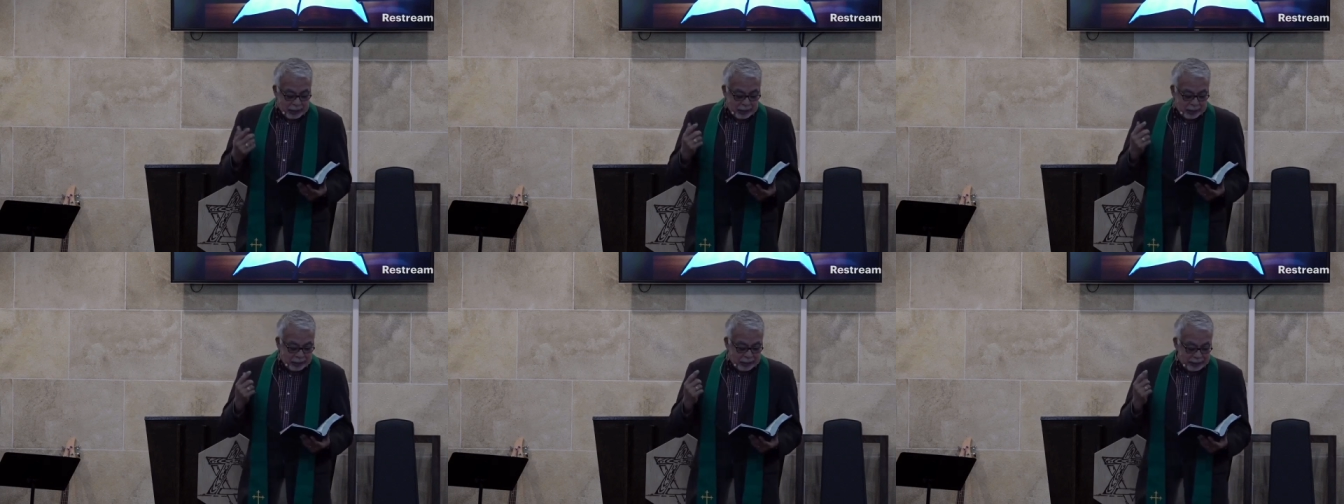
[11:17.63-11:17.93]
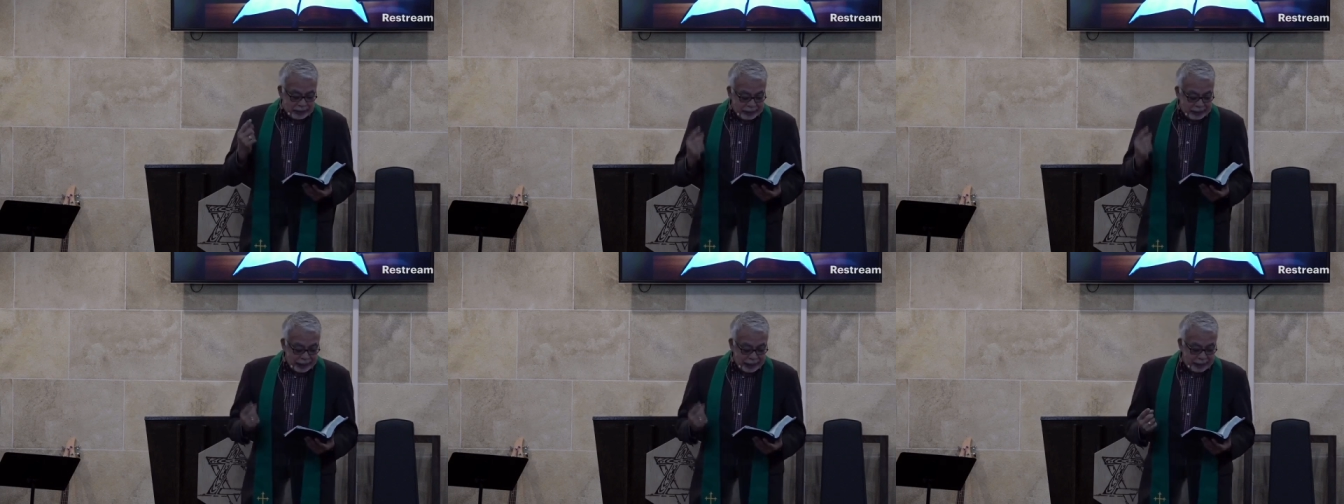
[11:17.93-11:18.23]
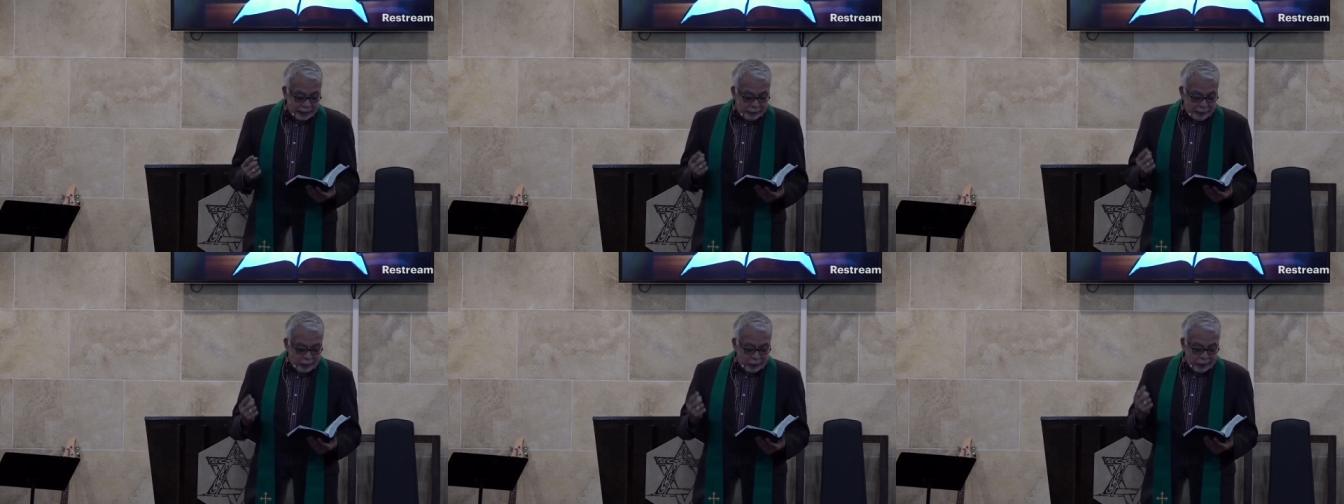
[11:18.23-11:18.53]
The
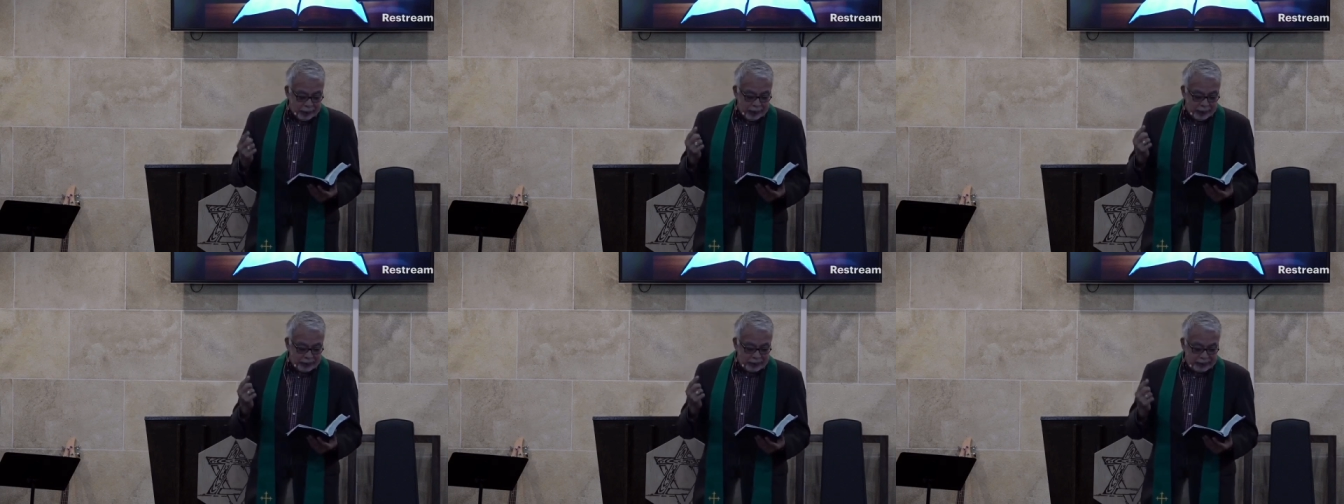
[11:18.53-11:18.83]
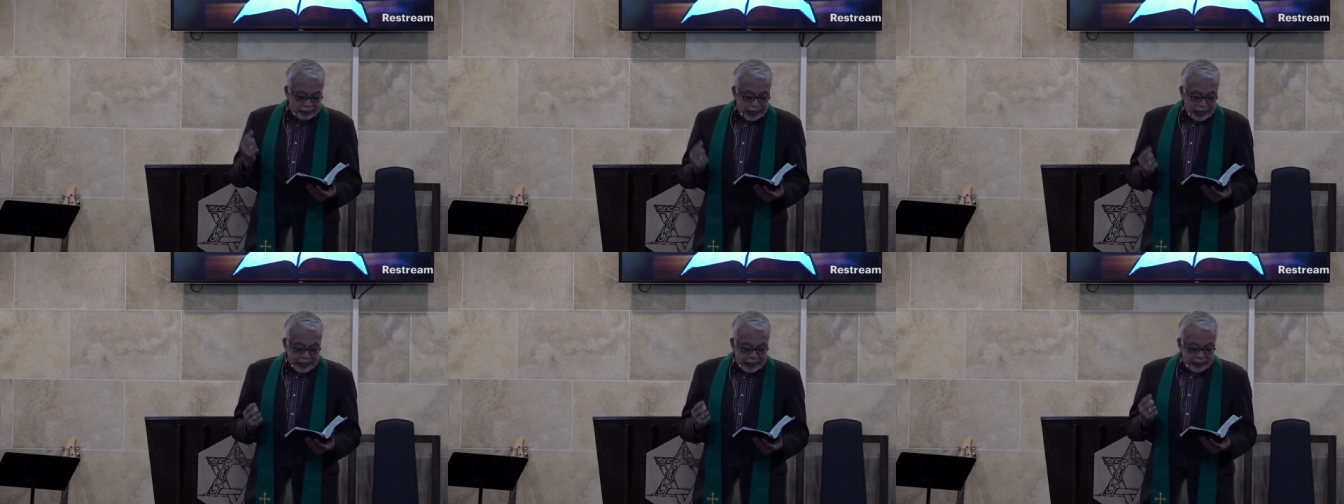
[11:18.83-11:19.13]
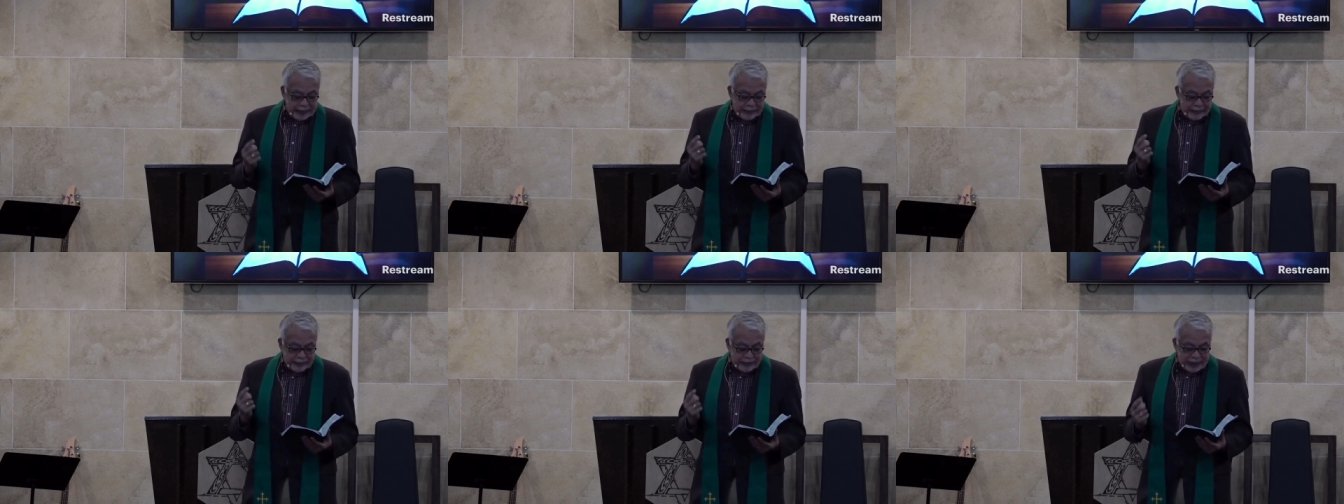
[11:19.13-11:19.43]
second part is
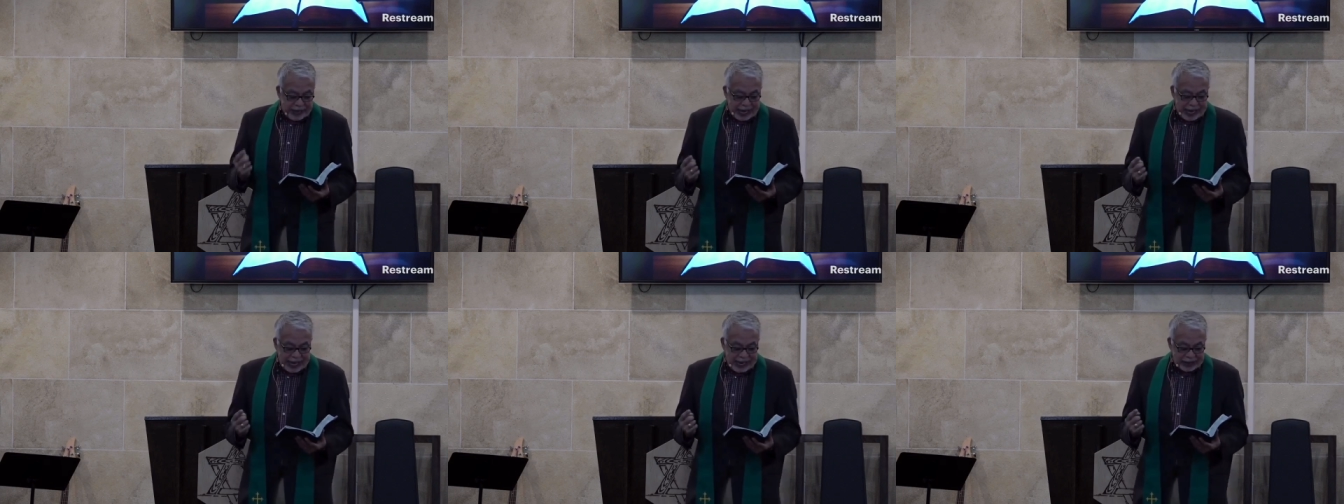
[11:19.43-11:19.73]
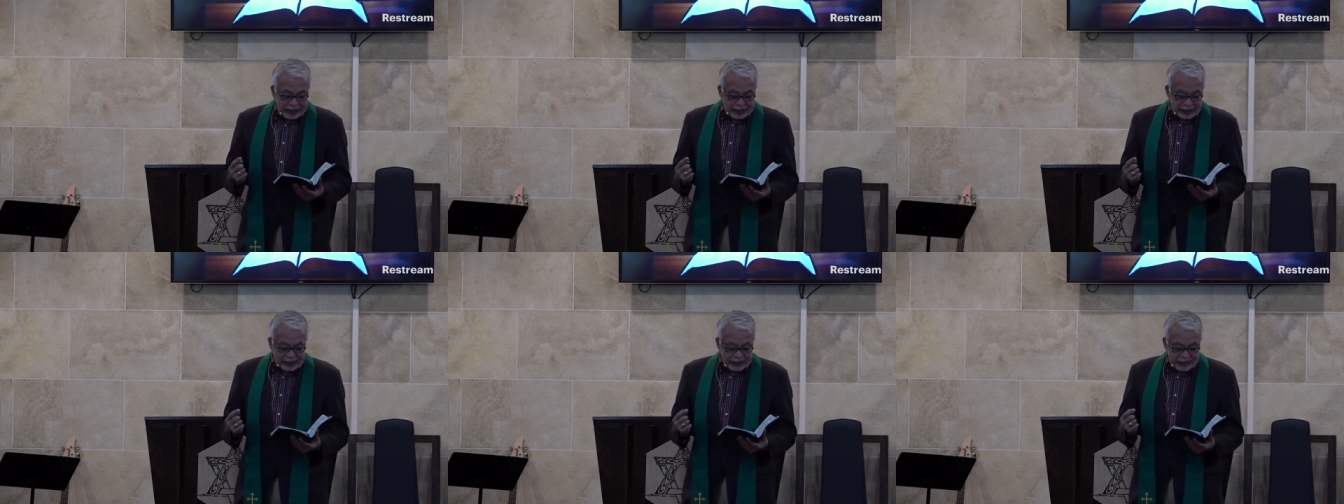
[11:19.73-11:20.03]
standing fast